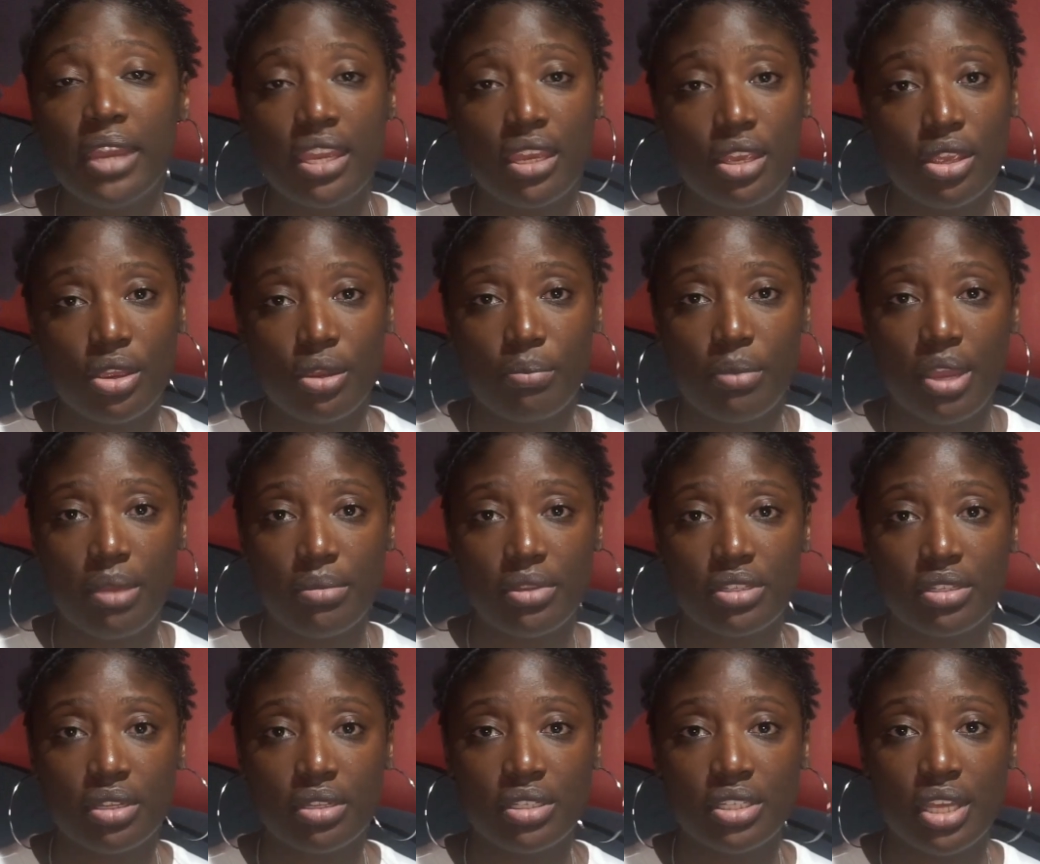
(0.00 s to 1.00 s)
making your
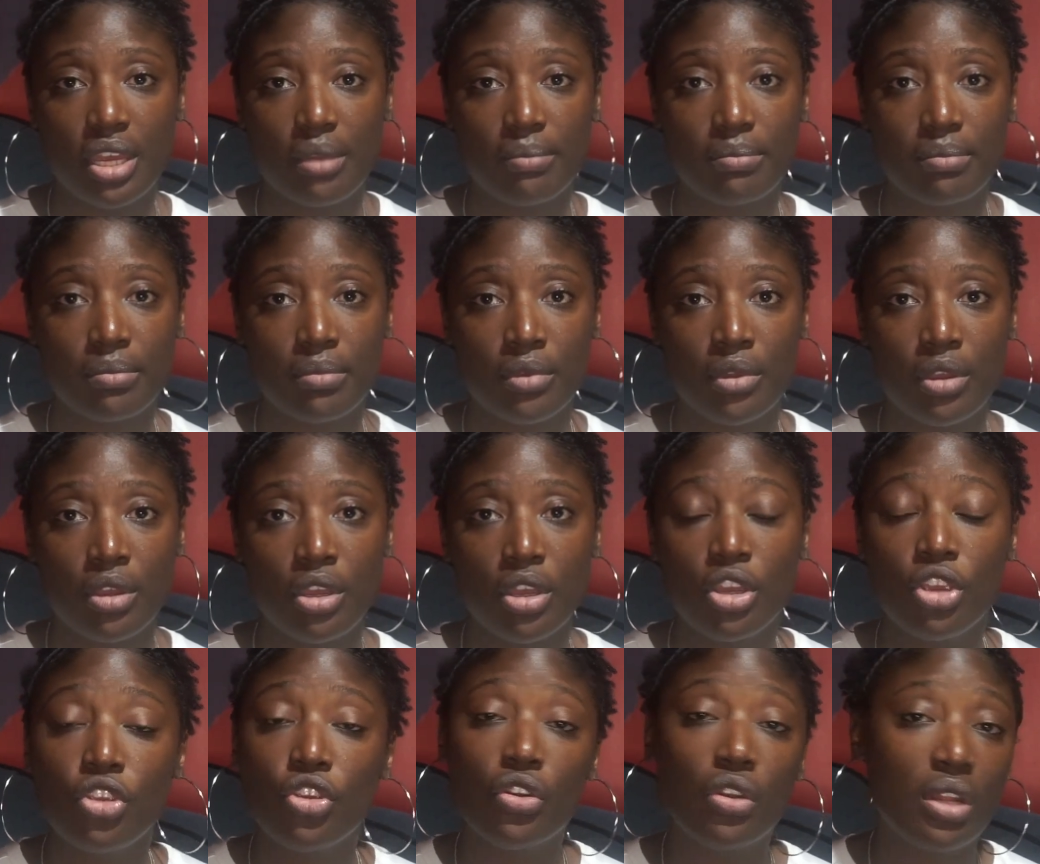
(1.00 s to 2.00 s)
payments on time.
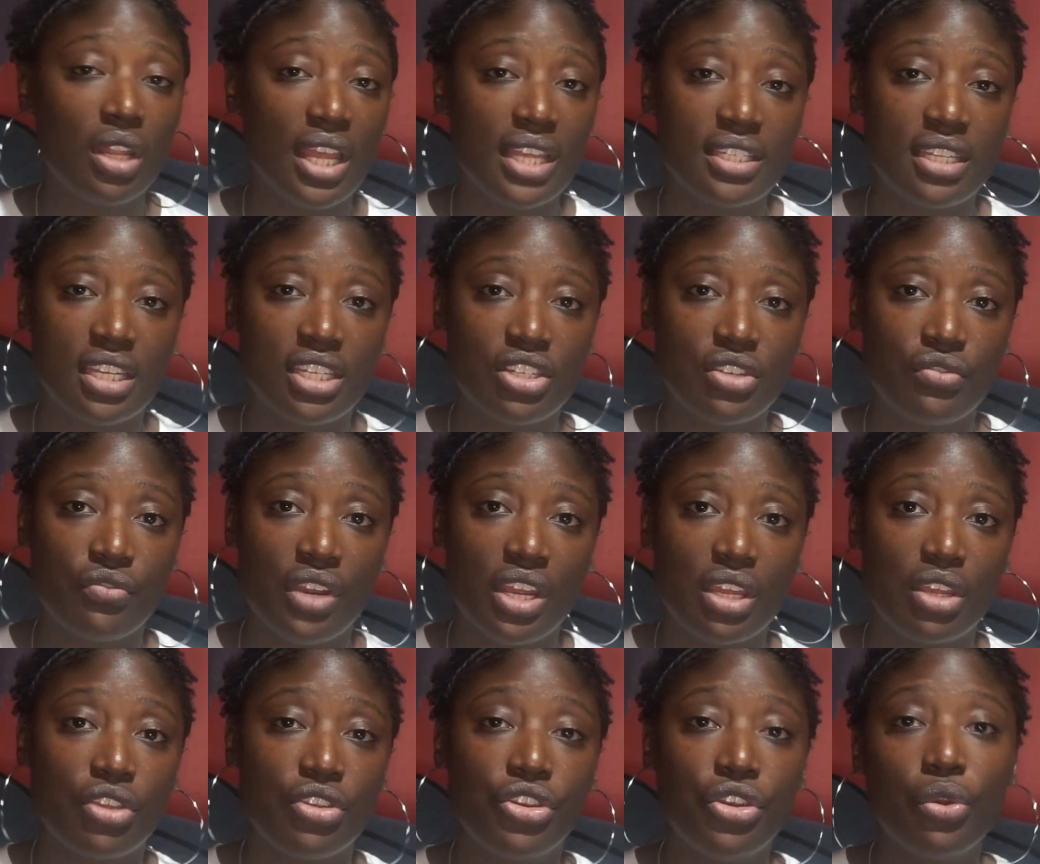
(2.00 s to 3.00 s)
Utilization
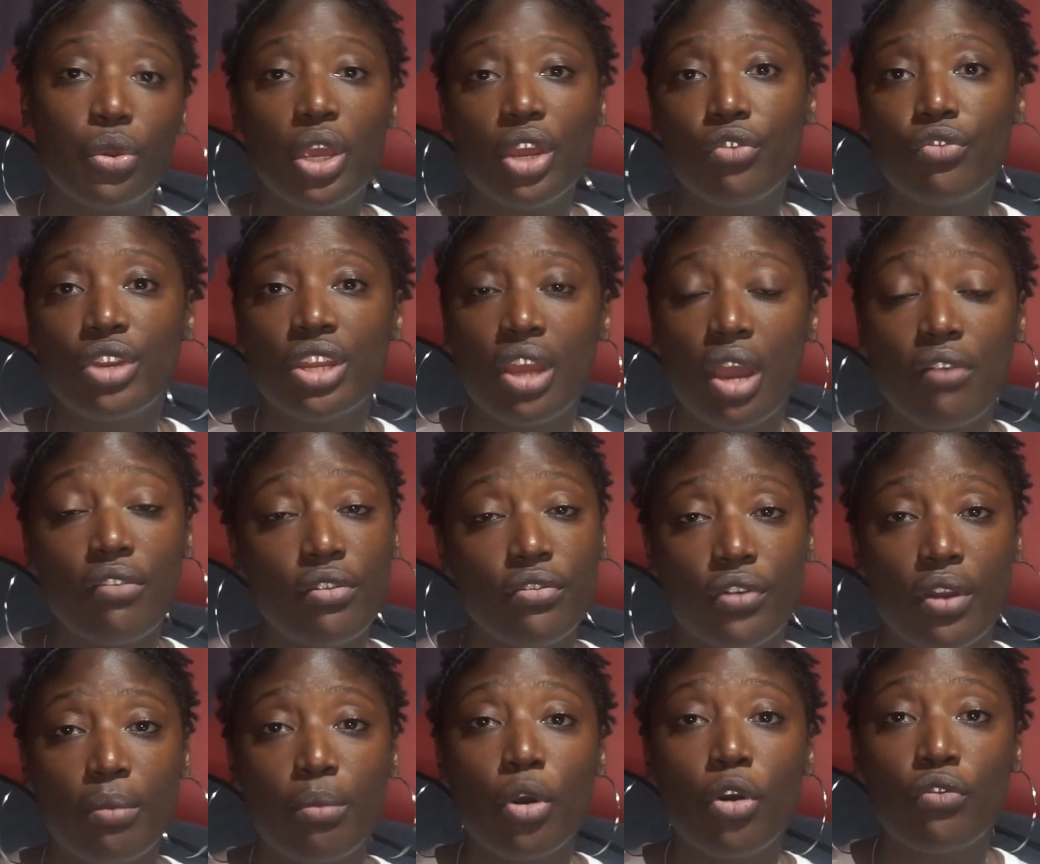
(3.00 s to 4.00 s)
rate you can recover
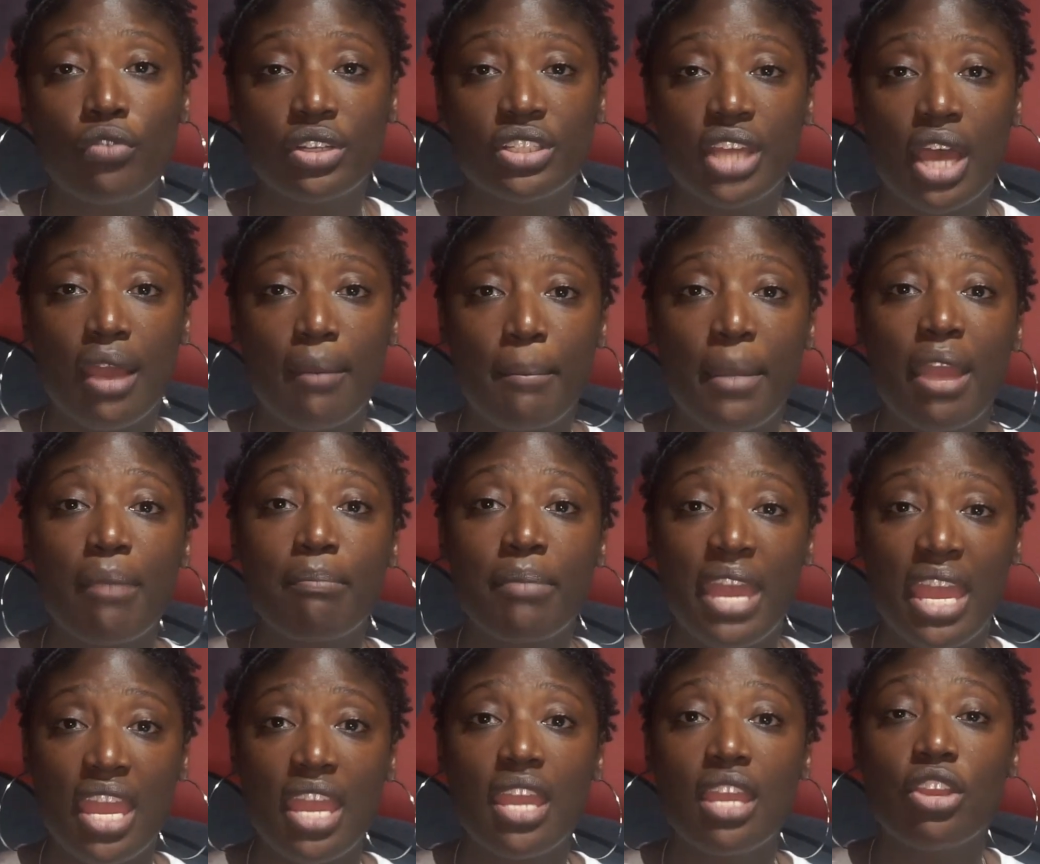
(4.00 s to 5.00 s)
from over time by
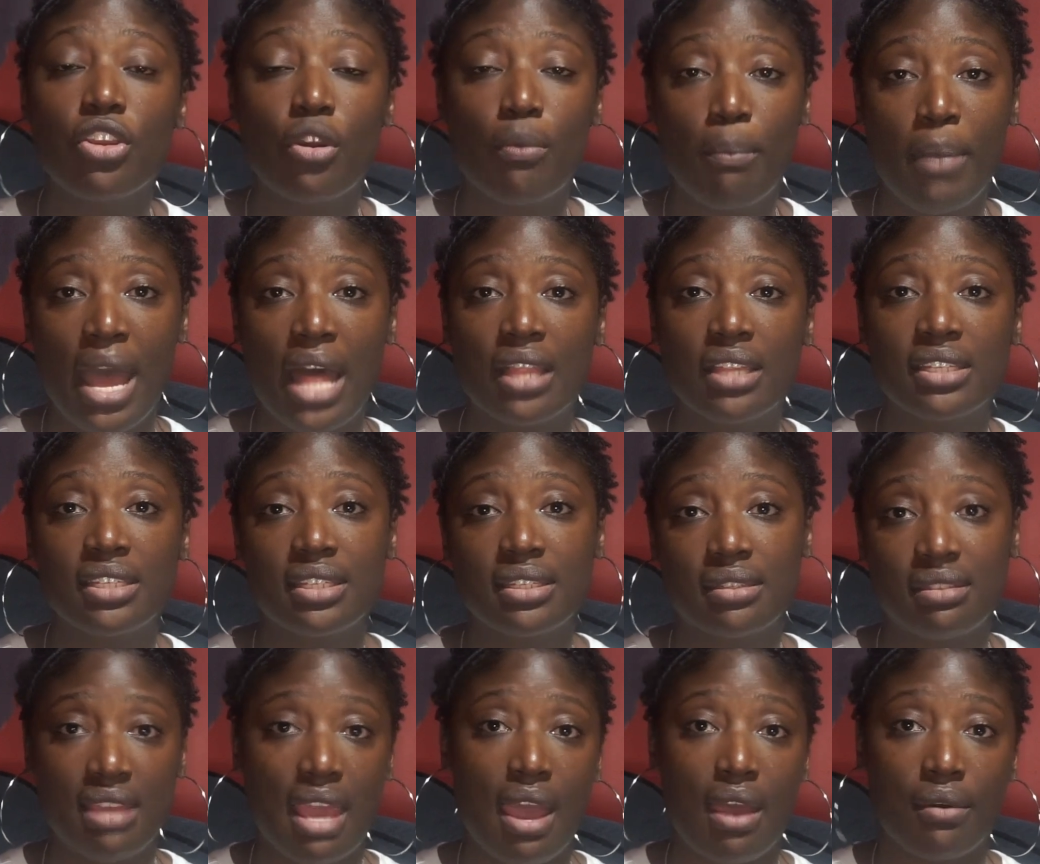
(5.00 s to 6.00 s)
paying your
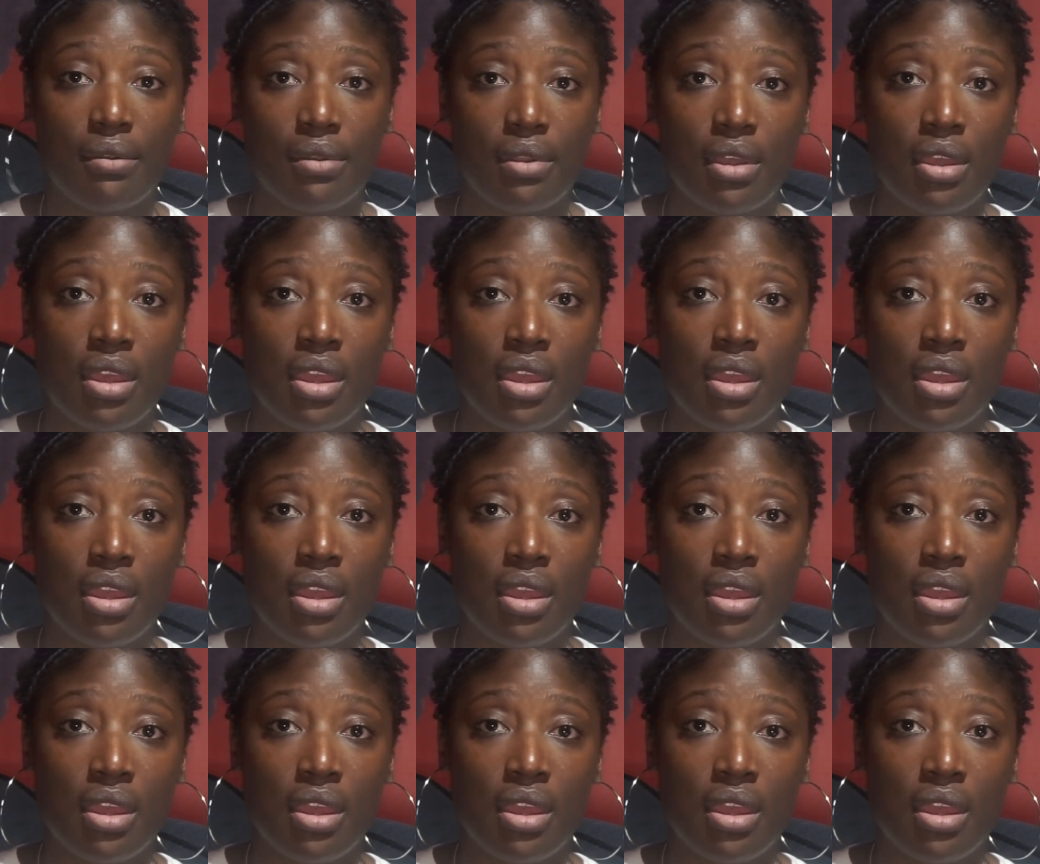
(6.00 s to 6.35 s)
balances down.